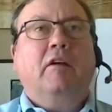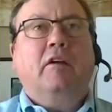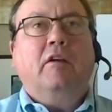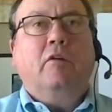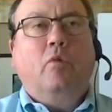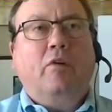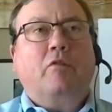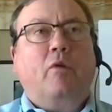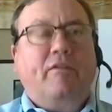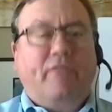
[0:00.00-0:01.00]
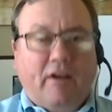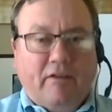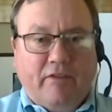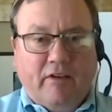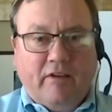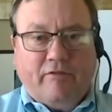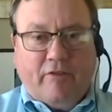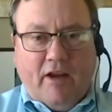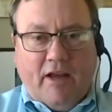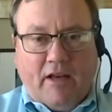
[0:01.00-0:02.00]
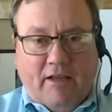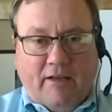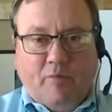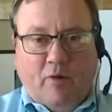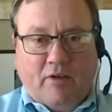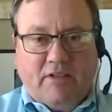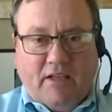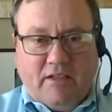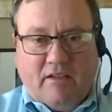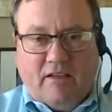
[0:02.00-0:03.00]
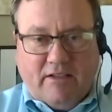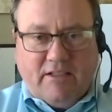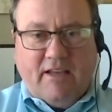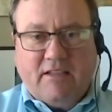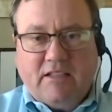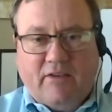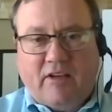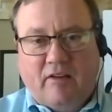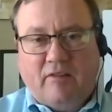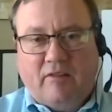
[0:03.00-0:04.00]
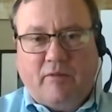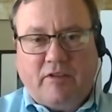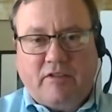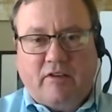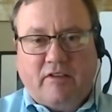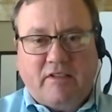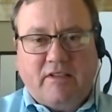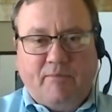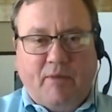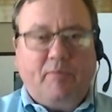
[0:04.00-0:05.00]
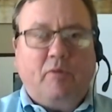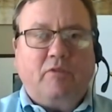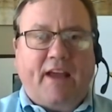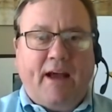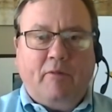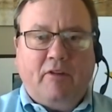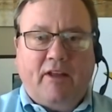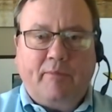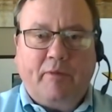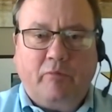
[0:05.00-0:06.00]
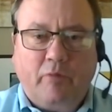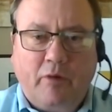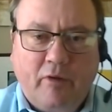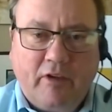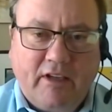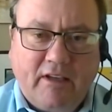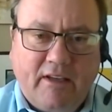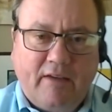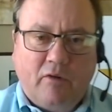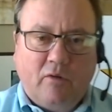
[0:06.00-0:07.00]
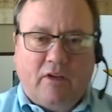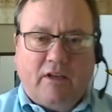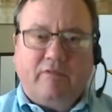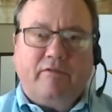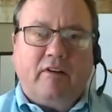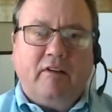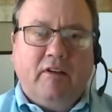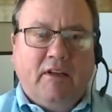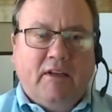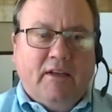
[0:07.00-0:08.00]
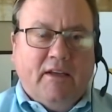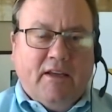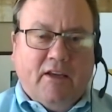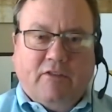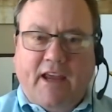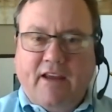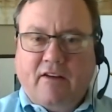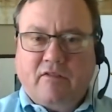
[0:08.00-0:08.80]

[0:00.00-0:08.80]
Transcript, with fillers: with 25 free analytic points to get you a taste of it, you know, and then we started to see people dabble at it, but we really didn't have a whole lot of, you know, takers. And then